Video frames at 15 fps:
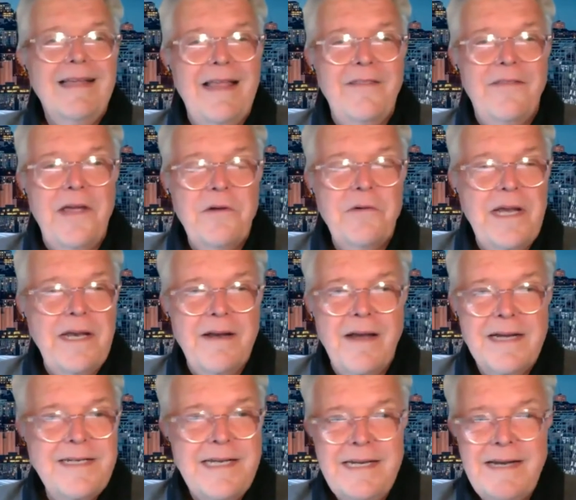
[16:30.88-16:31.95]
And in
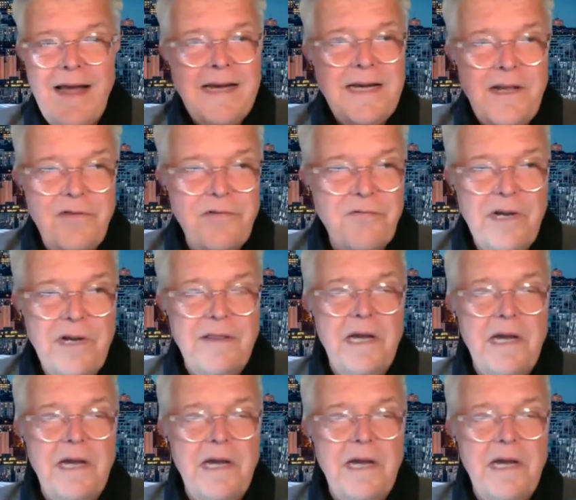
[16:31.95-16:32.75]
1993,